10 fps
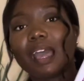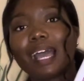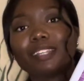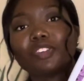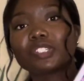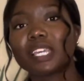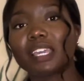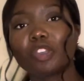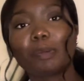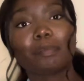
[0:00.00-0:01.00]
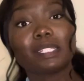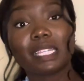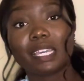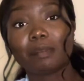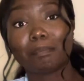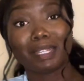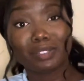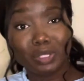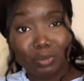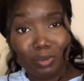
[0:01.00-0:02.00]
And you're probably saying middle
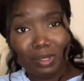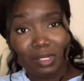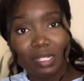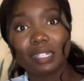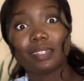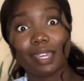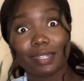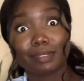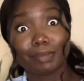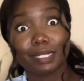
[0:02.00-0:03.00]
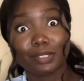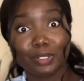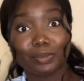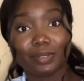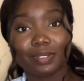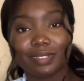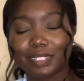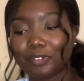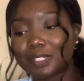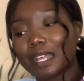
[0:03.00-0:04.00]
school? Yes, middle school.
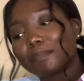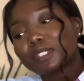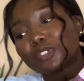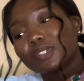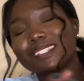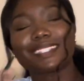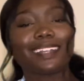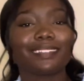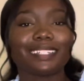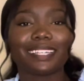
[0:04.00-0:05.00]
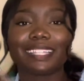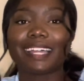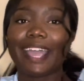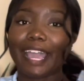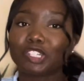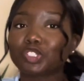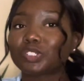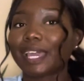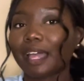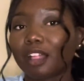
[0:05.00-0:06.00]
So some students still need that
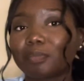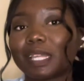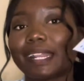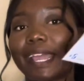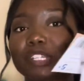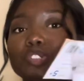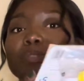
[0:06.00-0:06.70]
extra help, that extra